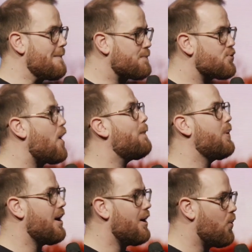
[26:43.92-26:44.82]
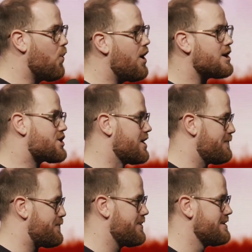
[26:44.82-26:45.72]
and proper
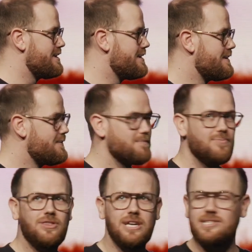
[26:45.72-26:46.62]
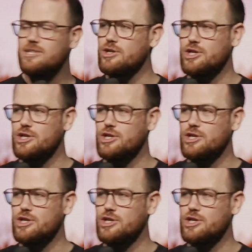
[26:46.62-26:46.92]
worship. This is